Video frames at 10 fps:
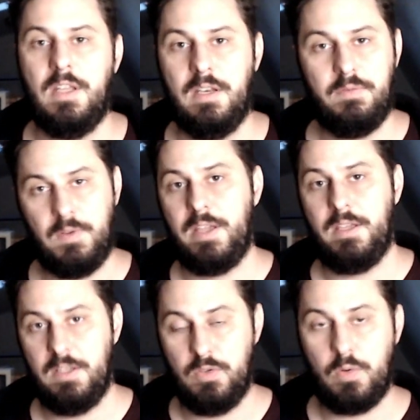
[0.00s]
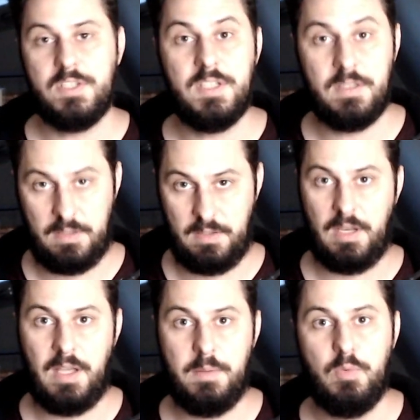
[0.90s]
And if I endorse it,
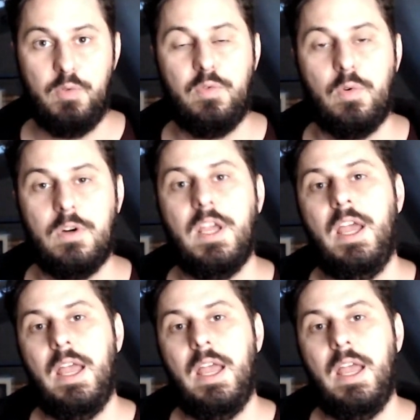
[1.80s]
then I move forward.